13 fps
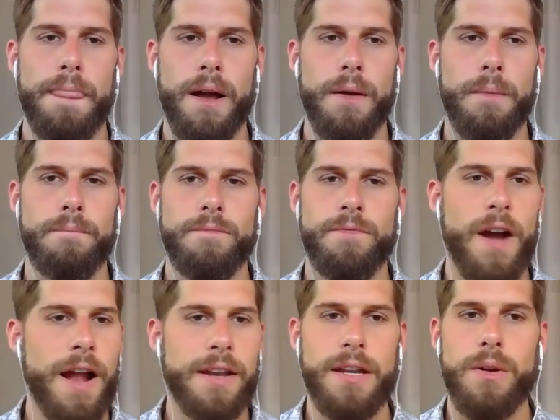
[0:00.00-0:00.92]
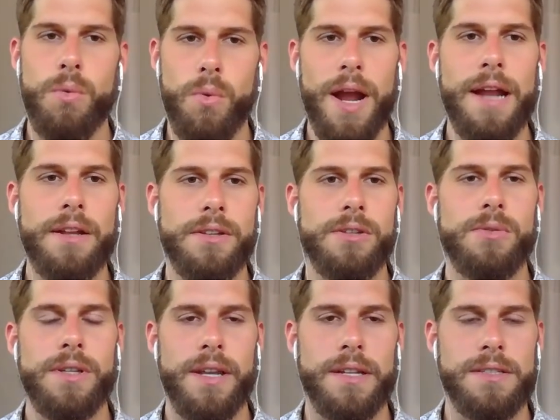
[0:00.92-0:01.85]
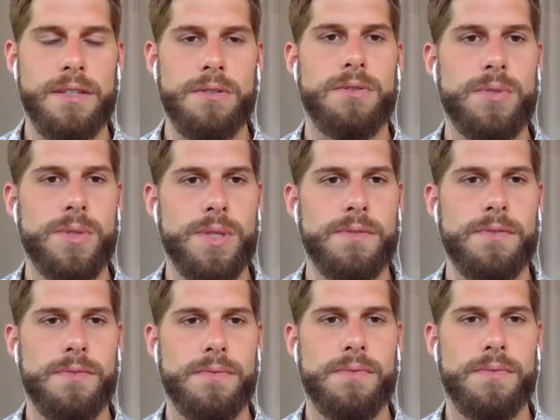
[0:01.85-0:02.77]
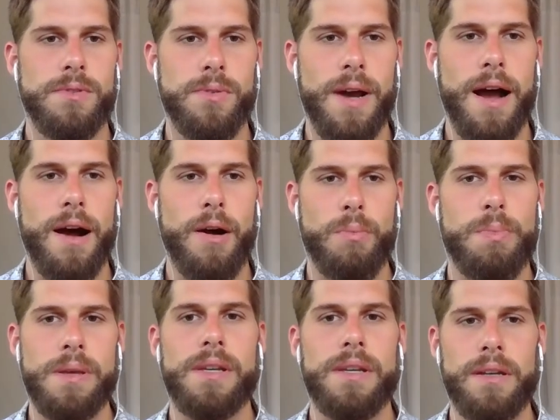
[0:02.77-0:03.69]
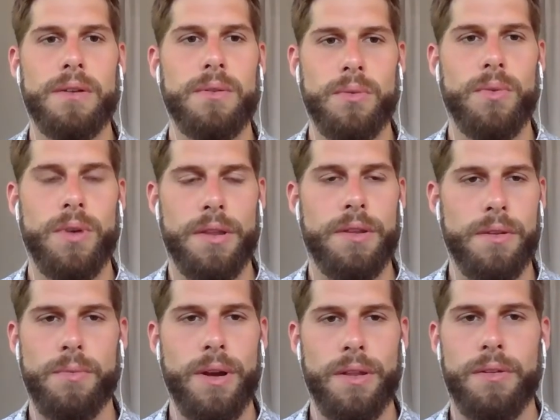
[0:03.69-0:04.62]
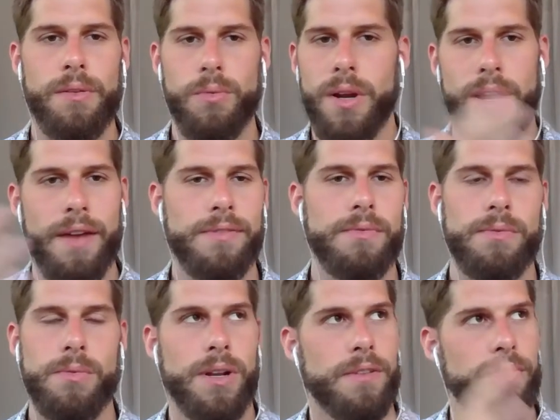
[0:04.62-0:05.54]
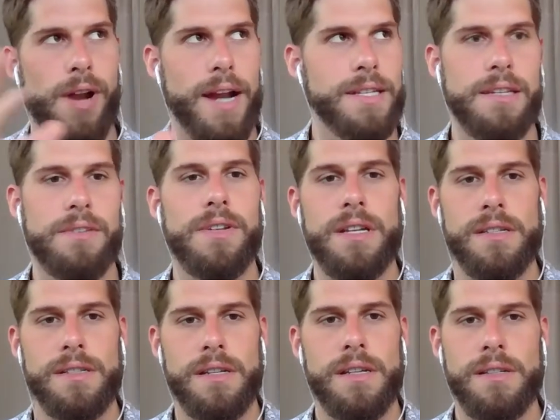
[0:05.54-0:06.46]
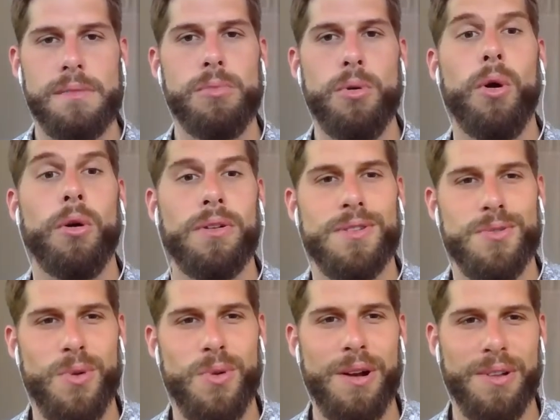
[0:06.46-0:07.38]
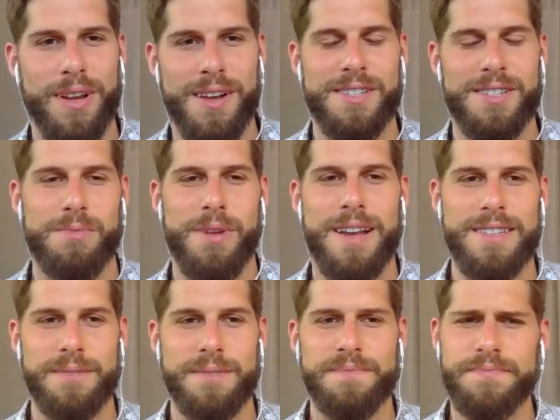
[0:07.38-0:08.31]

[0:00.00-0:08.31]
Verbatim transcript: um, finding a way to do it that's conducive to our being, whether whether whatever whatever activity is, is important as well, to customize it.